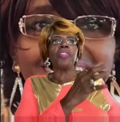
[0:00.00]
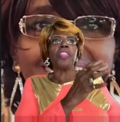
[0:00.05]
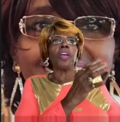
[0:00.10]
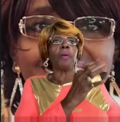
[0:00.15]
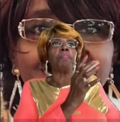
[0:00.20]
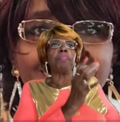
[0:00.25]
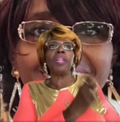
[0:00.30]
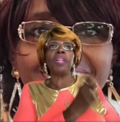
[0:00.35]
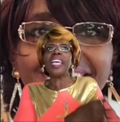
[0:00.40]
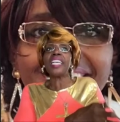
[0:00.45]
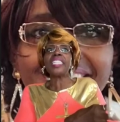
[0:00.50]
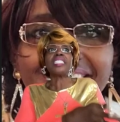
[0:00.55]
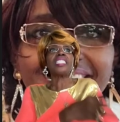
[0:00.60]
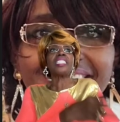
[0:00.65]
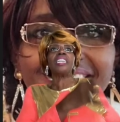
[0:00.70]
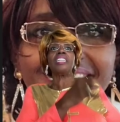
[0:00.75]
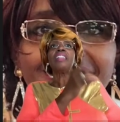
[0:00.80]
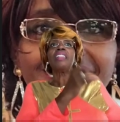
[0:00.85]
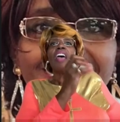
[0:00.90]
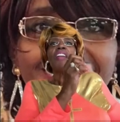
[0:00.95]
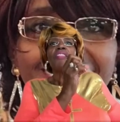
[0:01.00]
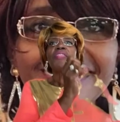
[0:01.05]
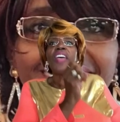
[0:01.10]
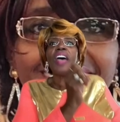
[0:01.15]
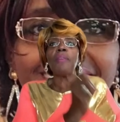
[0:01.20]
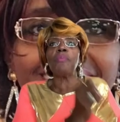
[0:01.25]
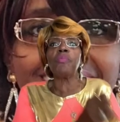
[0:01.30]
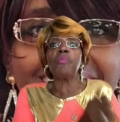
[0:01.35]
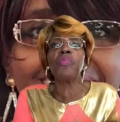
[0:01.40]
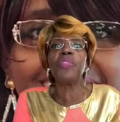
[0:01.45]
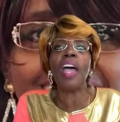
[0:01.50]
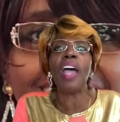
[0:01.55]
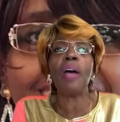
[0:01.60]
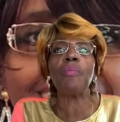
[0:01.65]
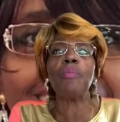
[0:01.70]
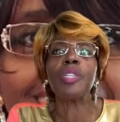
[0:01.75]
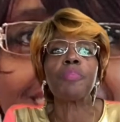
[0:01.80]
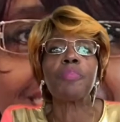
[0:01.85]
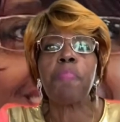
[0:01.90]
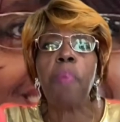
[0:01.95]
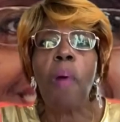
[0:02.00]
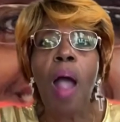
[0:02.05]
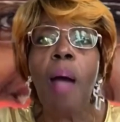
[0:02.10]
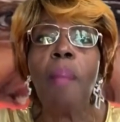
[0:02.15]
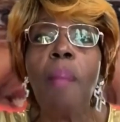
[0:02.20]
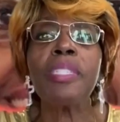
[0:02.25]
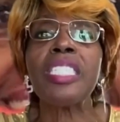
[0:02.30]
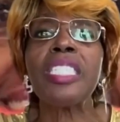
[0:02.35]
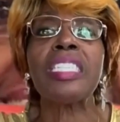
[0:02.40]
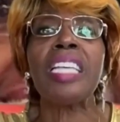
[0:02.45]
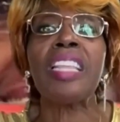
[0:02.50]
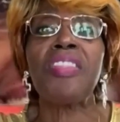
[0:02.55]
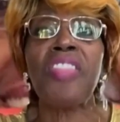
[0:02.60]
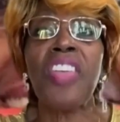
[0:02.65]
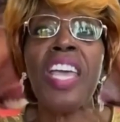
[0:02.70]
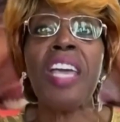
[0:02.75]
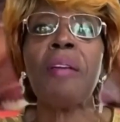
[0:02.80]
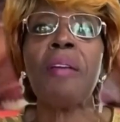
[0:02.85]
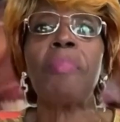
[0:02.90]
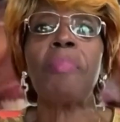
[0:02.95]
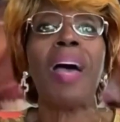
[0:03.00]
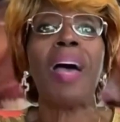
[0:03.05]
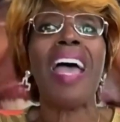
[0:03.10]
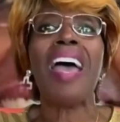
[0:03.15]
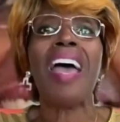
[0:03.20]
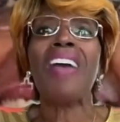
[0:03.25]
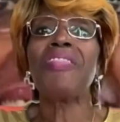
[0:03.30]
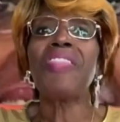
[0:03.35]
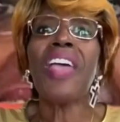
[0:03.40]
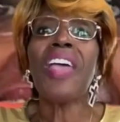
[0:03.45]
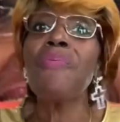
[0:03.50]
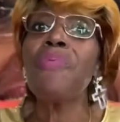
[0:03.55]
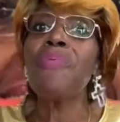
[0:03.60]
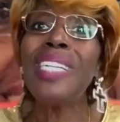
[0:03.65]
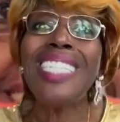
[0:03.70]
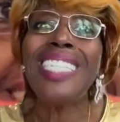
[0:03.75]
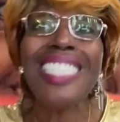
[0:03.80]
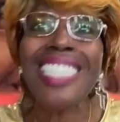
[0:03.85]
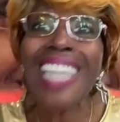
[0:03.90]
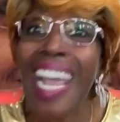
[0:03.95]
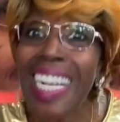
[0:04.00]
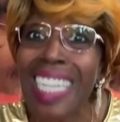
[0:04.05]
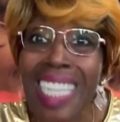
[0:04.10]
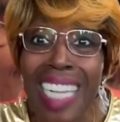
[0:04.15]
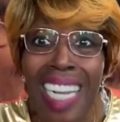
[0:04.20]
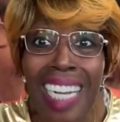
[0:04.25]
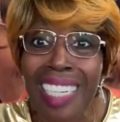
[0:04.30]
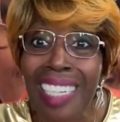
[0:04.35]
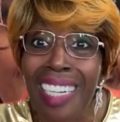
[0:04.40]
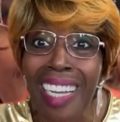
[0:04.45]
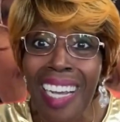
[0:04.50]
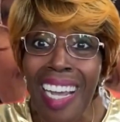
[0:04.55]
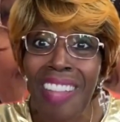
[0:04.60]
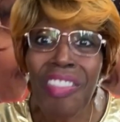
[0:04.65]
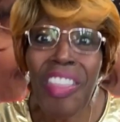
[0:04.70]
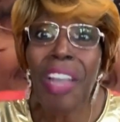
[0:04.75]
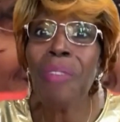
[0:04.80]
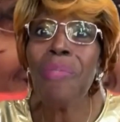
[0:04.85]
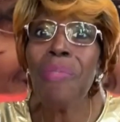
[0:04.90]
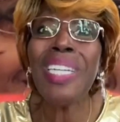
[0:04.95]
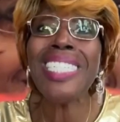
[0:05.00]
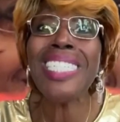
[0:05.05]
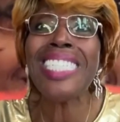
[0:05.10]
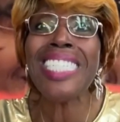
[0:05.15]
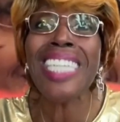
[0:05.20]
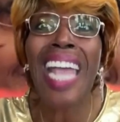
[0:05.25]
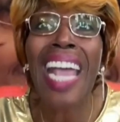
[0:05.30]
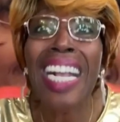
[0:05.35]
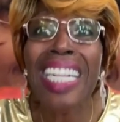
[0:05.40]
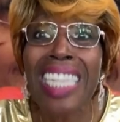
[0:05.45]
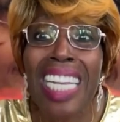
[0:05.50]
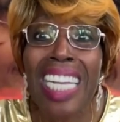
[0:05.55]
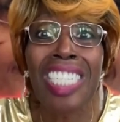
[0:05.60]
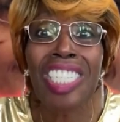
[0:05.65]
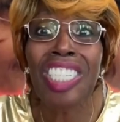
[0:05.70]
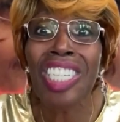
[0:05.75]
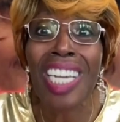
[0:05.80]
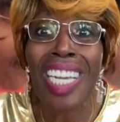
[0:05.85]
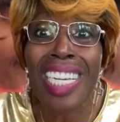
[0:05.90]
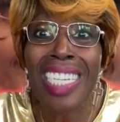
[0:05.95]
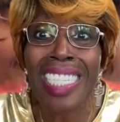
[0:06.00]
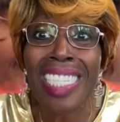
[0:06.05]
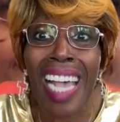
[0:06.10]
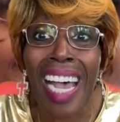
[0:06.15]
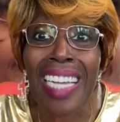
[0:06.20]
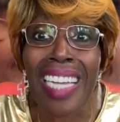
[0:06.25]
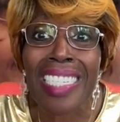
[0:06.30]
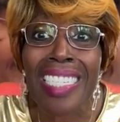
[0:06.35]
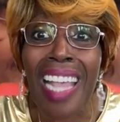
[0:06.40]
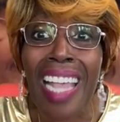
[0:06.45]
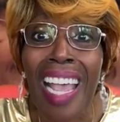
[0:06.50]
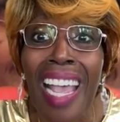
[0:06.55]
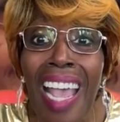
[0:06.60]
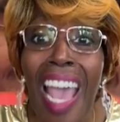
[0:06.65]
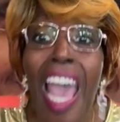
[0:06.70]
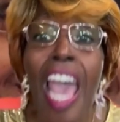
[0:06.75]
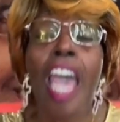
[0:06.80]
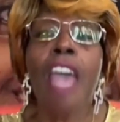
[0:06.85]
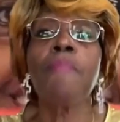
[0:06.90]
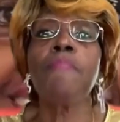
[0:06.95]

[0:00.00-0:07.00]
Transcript: the blessing that, that was promised to them, they rejected. They rejected Jesus. And